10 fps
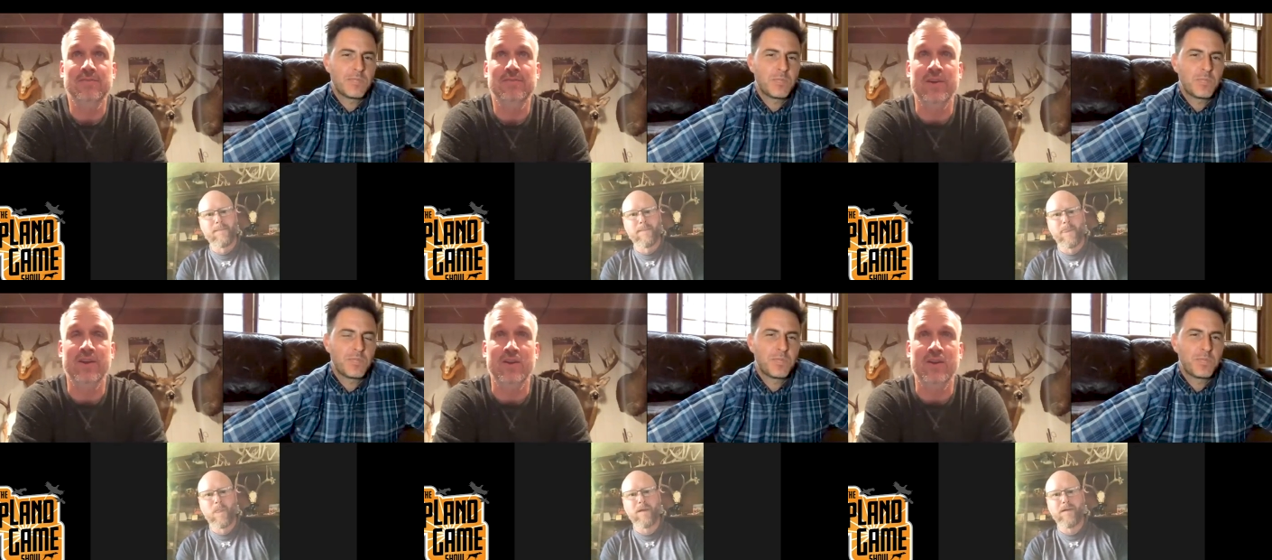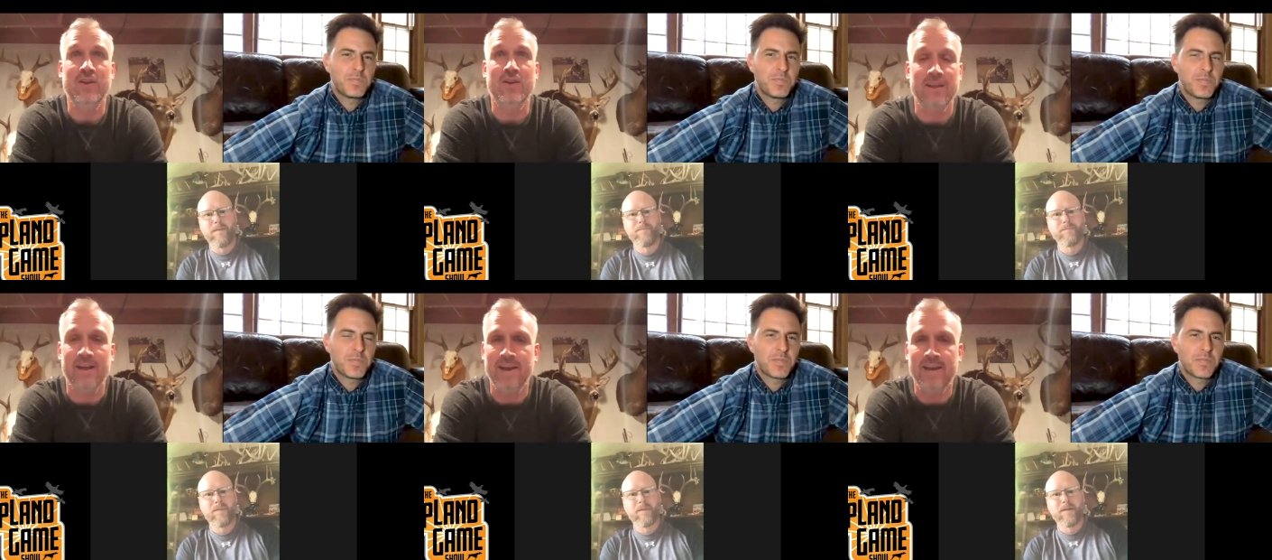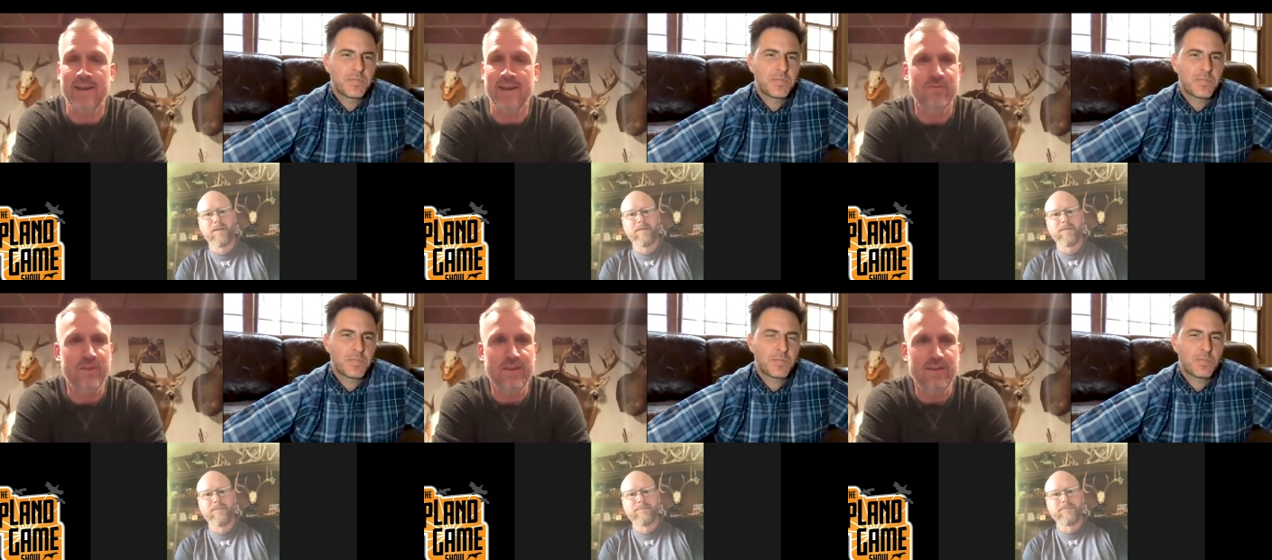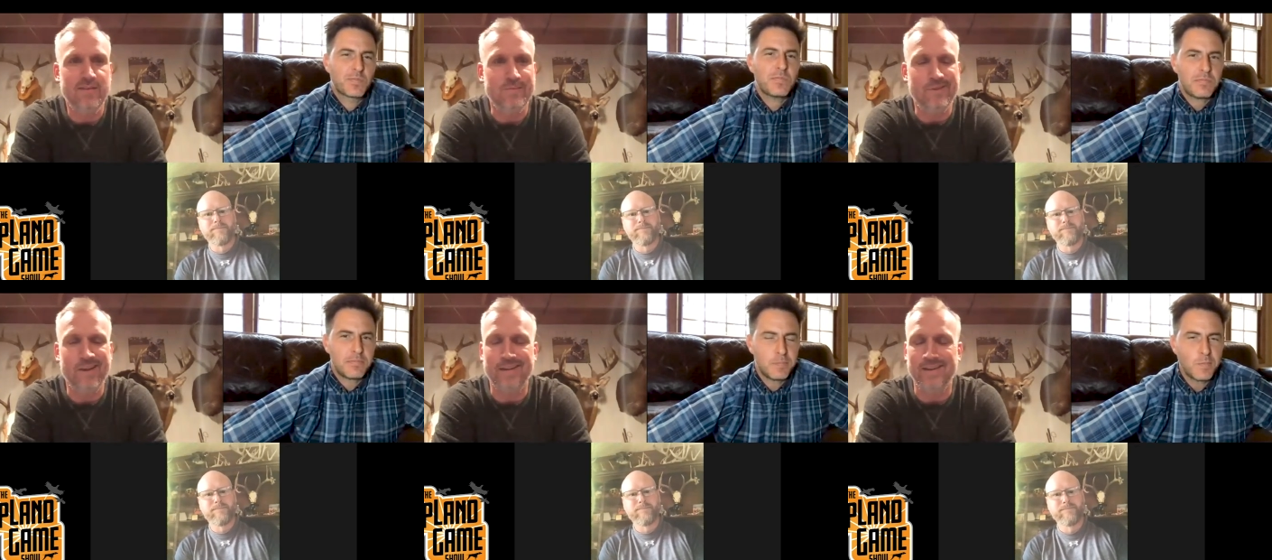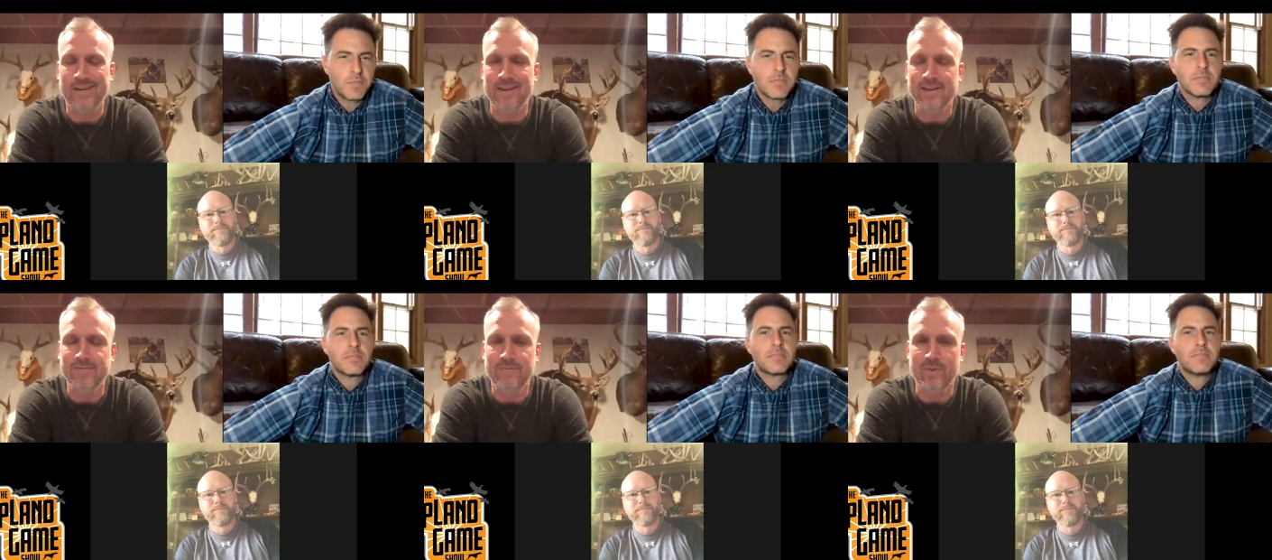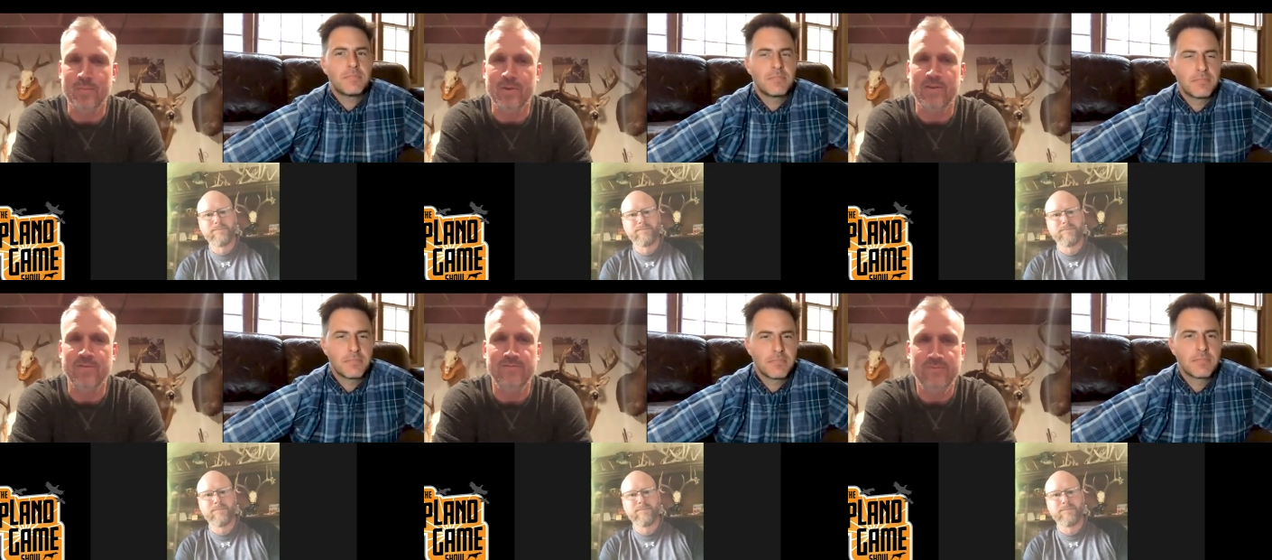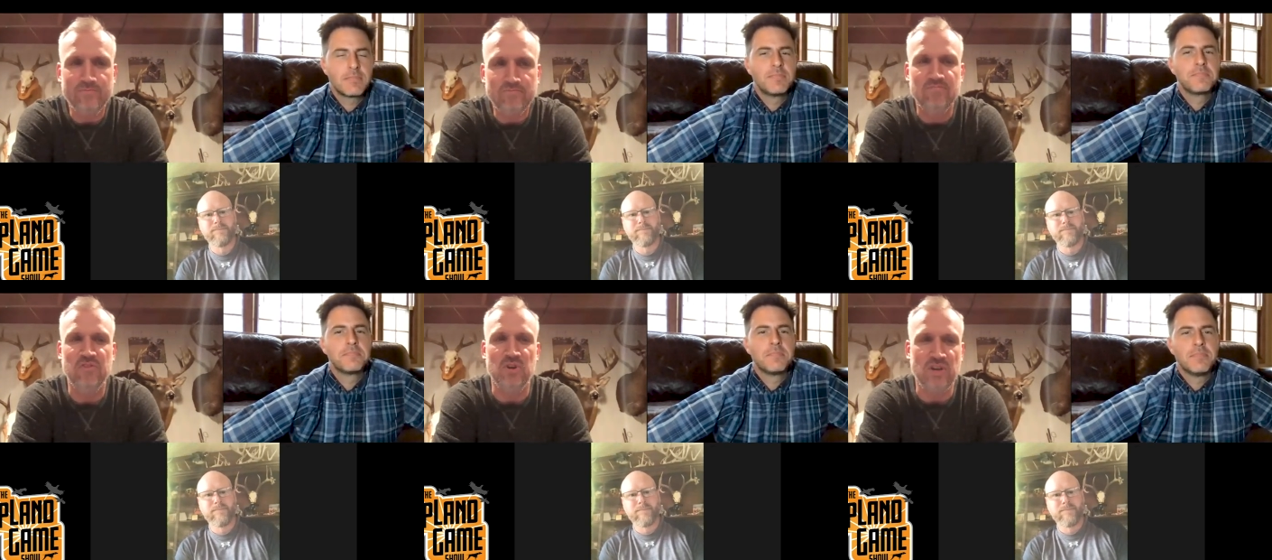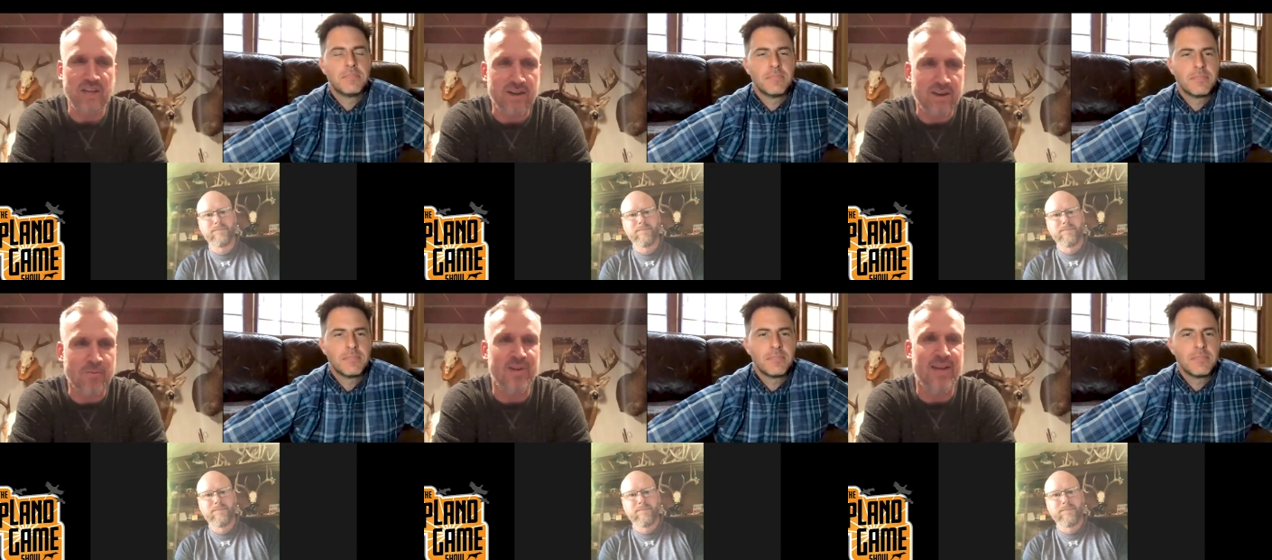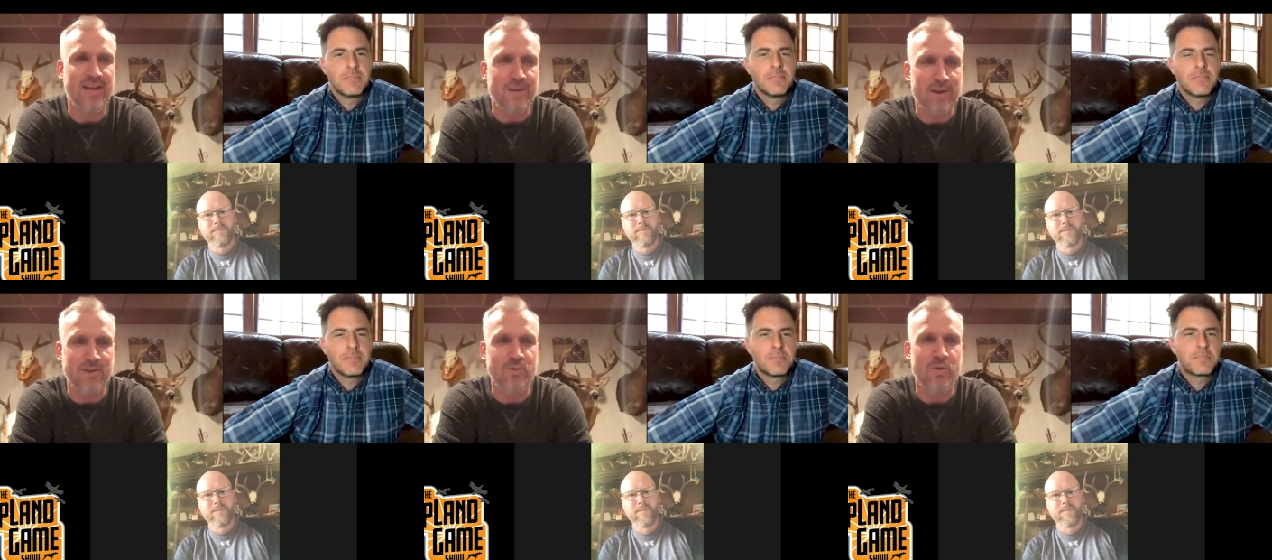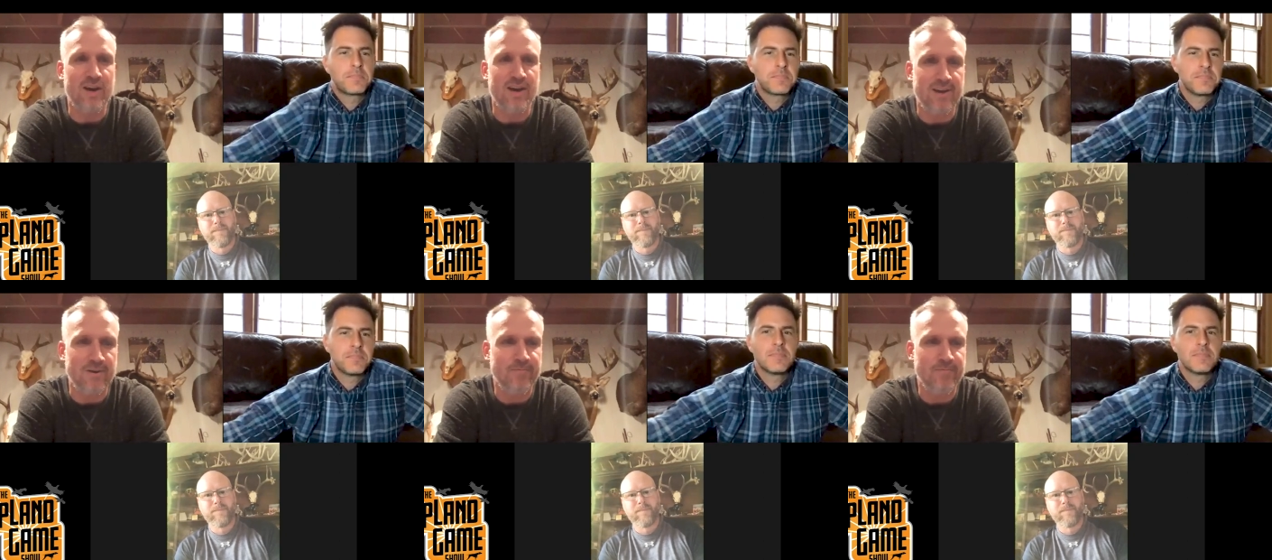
Speaker 1: Deer hunted all my life, duck hunting, a little bit of turkey hunting when they came back to Ohio.